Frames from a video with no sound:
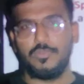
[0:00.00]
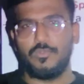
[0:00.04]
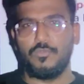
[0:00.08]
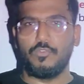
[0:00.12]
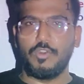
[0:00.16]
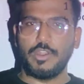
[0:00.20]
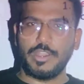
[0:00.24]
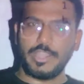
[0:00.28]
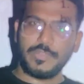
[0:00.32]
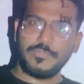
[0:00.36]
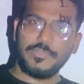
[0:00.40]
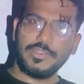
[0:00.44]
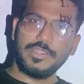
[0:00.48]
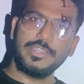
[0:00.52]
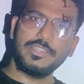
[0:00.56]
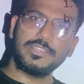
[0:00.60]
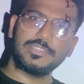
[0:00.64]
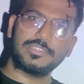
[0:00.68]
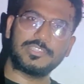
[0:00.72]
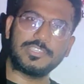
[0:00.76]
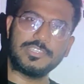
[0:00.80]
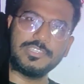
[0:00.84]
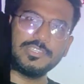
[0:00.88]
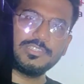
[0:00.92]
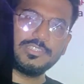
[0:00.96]
Whatever
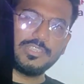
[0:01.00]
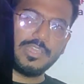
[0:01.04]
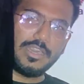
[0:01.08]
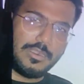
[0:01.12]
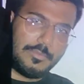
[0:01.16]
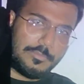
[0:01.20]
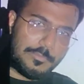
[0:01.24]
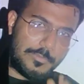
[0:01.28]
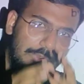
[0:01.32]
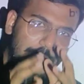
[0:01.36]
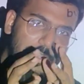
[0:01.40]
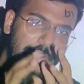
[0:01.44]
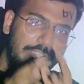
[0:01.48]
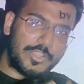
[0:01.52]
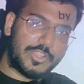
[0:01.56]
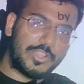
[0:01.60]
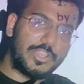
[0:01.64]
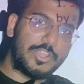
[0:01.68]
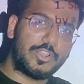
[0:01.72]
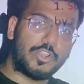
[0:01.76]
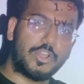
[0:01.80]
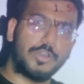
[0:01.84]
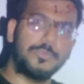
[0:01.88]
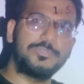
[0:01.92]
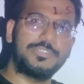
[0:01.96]
distance a
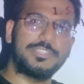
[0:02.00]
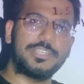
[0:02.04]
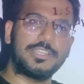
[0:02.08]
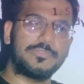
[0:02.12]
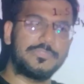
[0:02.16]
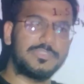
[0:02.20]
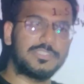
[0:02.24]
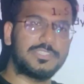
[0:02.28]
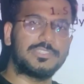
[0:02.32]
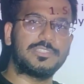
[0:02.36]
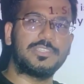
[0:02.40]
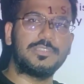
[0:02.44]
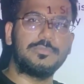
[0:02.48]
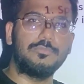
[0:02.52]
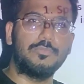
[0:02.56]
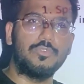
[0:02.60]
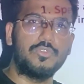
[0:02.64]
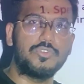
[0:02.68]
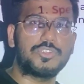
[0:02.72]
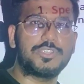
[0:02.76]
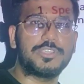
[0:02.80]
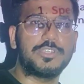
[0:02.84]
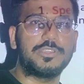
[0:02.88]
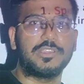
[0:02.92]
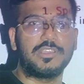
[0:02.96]
particular object which is in
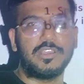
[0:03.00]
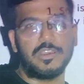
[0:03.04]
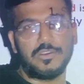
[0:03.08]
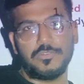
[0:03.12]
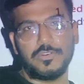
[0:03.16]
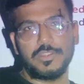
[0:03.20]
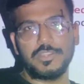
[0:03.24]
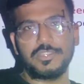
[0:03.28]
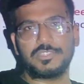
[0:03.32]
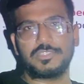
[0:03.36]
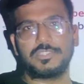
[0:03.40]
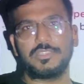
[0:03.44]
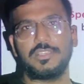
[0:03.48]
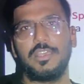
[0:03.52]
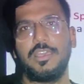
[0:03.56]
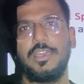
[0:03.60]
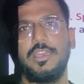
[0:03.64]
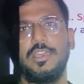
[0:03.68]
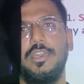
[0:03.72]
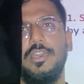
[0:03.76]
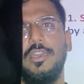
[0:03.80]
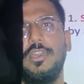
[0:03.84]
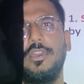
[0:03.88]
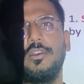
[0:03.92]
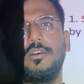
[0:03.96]
motion covers
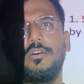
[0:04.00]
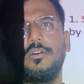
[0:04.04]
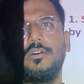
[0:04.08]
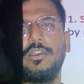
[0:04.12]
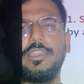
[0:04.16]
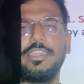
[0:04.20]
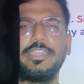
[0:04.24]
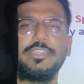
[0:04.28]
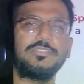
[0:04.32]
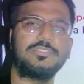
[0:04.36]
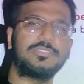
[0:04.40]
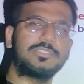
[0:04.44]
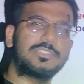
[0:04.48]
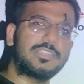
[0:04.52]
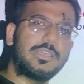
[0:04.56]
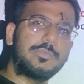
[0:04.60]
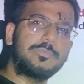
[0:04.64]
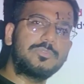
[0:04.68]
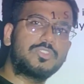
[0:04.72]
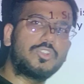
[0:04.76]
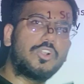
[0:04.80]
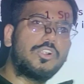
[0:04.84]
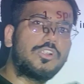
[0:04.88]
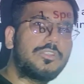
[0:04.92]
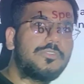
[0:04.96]
in some
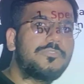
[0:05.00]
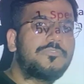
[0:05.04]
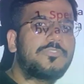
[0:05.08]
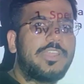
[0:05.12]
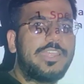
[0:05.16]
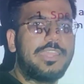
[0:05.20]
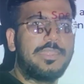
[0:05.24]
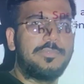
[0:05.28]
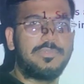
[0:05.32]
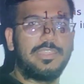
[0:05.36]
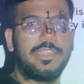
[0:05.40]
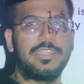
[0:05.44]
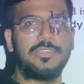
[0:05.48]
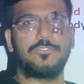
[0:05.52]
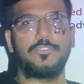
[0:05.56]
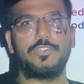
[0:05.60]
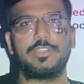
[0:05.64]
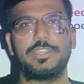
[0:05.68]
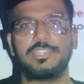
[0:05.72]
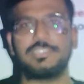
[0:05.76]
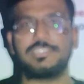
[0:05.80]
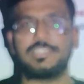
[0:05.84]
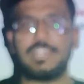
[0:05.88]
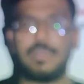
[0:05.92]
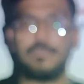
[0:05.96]
sort of time, like for
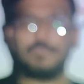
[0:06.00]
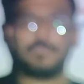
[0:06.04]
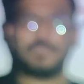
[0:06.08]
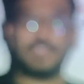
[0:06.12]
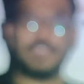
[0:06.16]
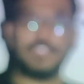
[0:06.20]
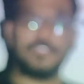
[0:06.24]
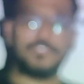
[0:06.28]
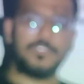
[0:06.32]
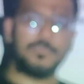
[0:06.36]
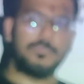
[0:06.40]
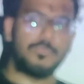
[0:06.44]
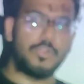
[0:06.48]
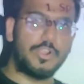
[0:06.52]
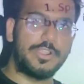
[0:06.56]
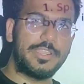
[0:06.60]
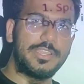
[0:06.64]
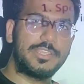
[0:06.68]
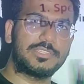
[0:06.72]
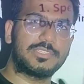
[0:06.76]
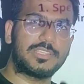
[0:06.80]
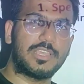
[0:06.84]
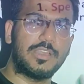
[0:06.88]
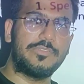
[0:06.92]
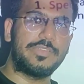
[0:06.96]
example, if a body
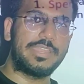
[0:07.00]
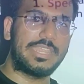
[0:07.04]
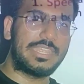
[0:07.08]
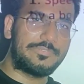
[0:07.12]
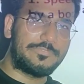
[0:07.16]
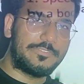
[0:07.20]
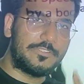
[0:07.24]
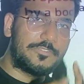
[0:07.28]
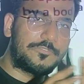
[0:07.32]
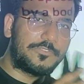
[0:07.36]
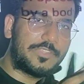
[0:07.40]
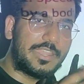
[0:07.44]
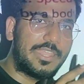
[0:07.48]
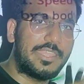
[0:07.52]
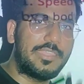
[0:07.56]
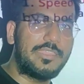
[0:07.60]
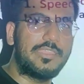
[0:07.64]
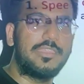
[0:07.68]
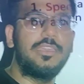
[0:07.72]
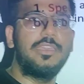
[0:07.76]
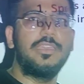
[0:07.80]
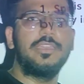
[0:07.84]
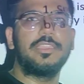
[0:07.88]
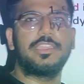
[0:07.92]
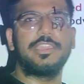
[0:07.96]
is covering
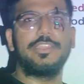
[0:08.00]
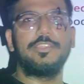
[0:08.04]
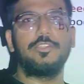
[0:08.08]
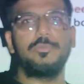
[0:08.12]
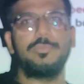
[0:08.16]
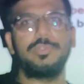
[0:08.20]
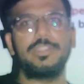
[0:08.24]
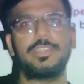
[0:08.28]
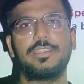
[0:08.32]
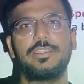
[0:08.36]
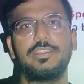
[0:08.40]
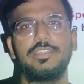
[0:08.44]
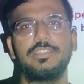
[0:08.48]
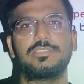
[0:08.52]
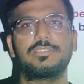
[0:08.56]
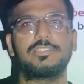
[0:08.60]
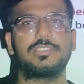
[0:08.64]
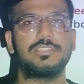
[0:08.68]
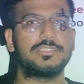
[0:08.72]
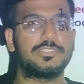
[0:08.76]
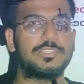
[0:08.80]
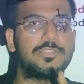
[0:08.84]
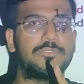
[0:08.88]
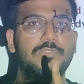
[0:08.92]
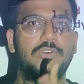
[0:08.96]
50 kilometer
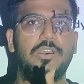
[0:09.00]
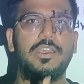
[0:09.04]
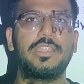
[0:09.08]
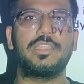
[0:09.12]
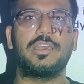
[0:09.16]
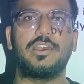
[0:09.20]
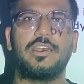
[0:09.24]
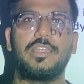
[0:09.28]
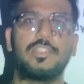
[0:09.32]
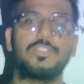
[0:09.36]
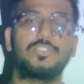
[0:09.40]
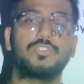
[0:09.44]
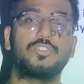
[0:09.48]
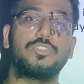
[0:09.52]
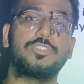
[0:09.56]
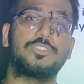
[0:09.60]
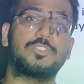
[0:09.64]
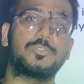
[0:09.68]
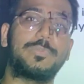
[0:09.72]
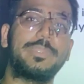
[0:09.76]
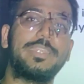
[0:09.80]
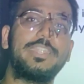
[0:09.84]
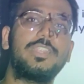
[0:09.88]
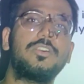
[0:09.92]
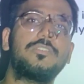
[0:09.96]
distance in 1 hour, so the
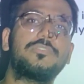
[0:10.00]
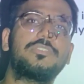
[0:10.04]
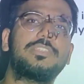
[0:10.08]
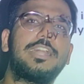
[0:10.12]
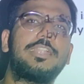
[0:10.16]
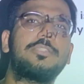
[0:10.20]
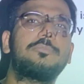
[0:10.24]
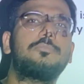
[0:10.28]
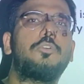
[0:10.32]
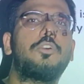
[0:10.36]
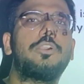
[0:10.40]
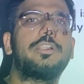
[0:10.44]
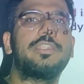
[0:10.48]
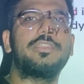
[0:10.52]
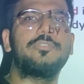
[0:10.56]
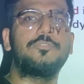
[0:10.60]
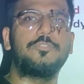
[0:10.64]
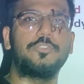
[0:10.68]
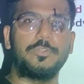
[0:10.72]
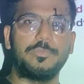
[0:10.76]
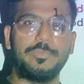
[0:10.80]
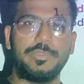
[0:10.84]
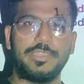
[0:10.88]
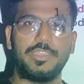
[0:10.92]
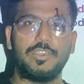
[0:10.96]
speed of that body
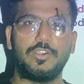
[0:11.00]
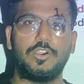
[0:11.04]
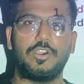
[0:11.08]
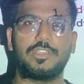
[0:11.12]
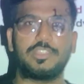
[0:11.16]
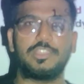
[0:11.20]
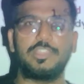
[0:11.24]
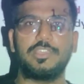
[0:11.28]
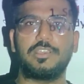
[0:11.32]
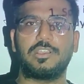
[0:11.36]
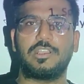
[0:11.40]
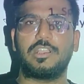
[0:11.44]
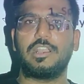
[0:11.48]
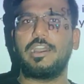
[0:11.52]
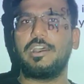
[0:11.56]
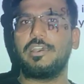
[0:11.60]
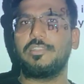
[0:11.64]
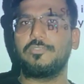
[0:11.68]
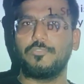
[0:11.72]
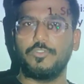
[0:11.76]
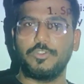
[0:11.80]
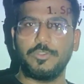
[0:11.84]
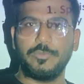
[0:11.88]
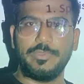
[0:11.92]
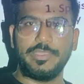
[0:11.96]
would be, or the
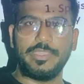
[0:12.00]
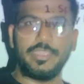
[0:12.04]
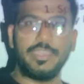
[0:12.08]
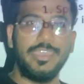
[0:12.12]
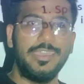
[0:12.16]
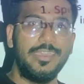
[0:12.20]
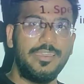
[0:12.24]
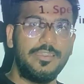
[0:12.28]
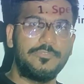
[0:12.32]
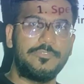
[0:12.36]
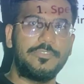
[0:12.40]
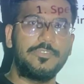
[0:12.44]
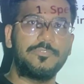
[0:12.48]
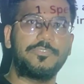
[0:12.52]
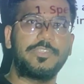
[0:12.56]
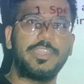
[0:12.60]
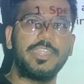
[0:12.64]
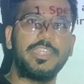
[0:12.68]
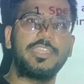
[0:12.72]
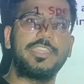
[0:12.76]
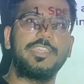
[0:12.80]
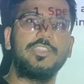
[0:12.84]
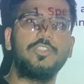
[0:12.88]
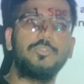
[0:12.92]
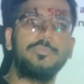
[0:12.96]
car would be
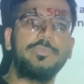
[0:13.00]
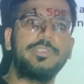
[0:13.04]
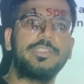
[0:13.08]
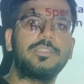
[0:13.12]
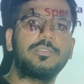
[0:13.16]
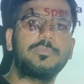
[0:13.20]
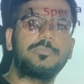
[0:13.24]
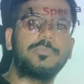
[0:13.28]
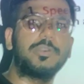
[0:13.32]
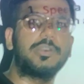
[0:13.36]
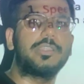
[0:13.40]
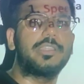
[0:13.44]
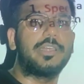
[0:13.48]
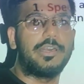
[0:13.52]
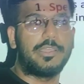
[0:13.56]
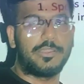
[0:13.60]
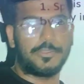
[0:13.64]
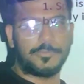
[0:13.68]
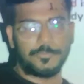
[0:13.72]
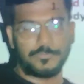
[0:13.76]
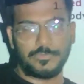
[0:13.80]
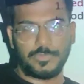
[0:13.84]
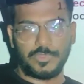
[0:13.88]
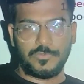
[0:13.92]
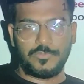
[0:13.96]
50 kilometer per hour.
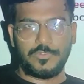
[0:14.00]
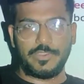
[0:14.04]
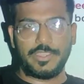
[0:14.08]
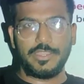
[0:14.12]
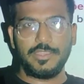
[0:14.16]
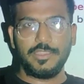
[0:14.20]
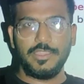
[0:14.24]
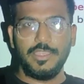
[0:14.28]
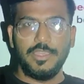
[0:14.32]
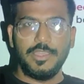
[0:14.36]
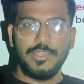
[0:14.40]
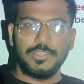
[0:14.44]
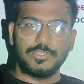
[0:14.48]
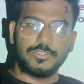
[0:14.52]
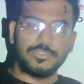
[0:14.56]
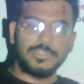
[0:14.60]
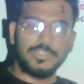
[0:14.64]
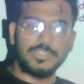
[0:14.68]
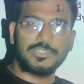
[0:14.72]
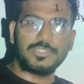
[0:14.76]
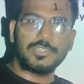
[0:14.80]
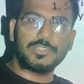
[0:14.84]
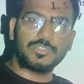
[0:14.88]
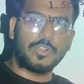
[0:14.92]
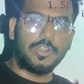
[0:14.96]
Fine. So
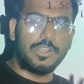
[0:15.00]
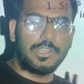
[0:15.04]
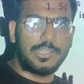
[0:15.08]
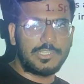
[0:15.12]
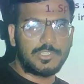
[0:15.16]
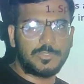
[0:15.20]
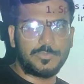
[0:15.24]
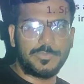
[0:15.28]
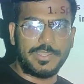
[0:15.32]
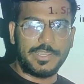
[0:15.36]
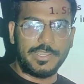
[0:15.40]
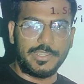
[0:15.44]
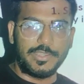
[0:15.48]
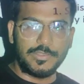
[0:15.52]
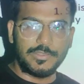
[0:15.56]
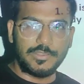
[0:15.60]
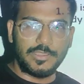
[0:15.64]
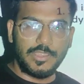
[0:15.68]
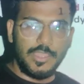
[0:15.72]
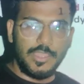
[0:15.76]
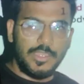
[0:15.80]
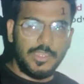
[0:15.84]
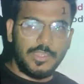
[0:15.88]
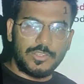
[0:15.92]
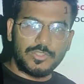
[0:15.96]
this is called as speed.
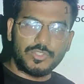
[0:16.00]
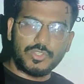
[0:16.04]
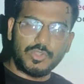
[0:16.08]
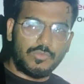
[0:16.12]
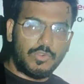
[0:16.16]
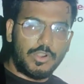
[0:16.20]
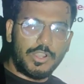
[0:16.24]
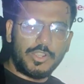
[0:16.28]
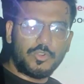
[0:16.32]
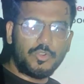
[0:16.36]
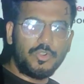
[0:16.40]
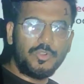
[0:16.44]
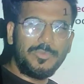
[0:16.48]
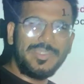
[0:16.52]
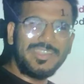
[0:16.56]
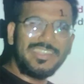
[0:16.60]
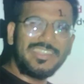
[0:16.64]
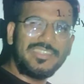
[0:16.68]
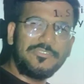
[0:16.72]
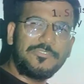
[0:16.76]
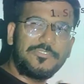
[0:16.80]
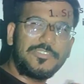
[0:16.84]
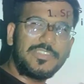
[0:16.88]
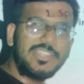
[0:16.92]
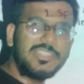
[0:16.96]
So what could be
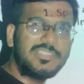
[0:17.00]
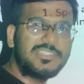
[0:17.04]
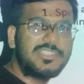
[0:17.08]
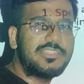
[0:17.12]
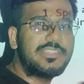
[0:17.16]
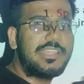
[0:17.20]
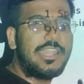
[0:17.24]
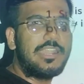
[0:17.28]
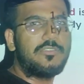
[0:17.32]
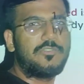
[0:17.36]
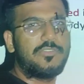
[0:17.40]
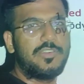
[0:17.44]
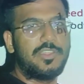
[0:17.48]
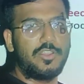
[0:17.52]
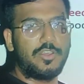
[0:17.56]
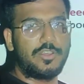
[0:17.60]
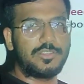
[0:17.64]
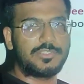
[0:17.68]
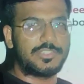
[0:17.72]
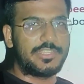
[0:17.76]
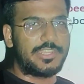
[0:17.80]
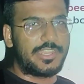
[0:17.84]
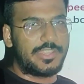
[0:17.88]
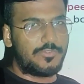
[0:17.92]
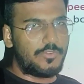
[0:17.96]
difference in that
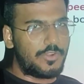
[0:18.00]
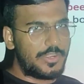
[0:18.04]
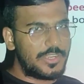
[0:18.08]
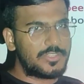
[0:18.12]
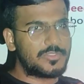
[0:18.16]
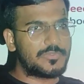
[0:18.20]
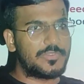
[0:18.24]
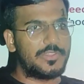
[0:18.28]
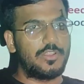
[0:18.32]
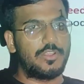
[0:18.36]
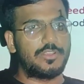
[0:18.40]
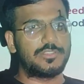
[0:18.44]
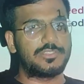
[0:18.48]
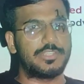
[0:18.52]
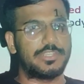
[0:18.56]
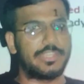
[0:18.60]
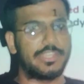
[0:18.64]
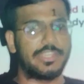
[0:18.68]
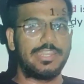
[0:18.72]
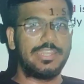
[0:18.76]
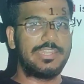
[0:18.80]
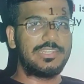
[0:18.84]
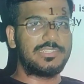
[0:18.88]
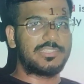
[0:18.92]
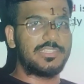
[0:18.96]
velocity? What is velocity?
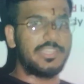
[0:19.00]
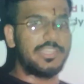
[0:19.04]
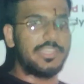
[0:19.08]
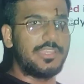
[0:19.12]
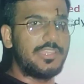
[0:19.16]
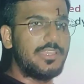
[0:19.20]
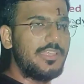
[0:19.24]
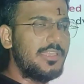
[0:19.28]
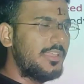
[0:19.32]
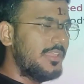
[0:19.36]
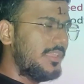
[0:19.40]
Let's see.